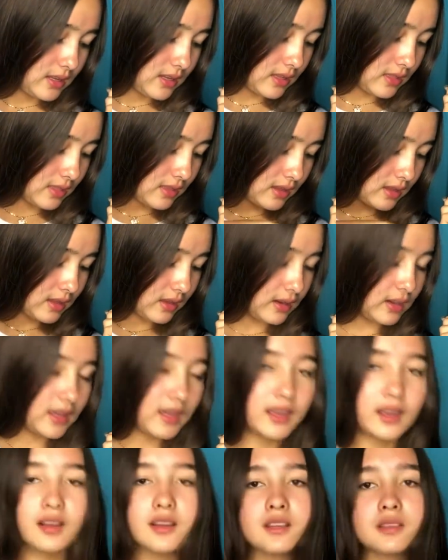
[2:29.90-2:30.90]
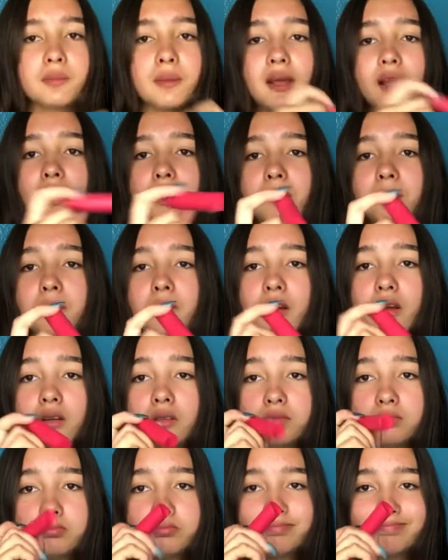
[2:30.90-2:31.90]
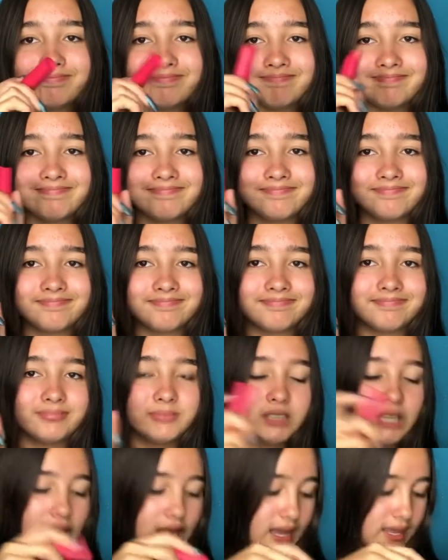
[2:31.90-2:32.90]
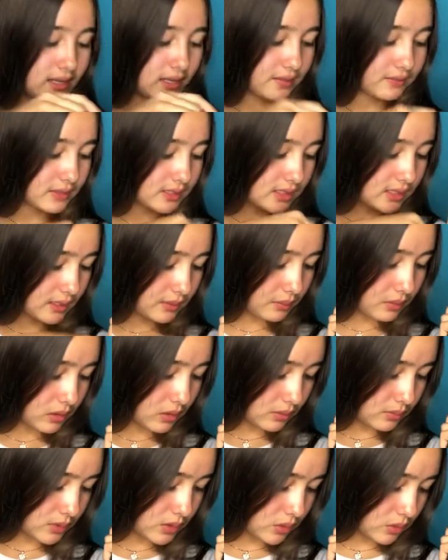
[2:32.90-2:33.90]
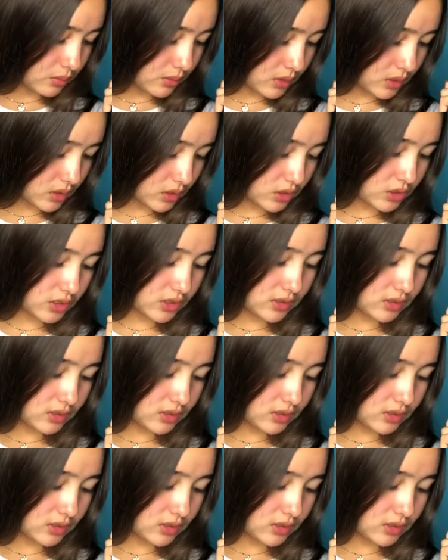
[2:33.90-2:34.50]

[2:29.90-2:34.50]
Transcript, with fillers: And then here is my lip balm. Mm -hmm. I love this lip balm so much.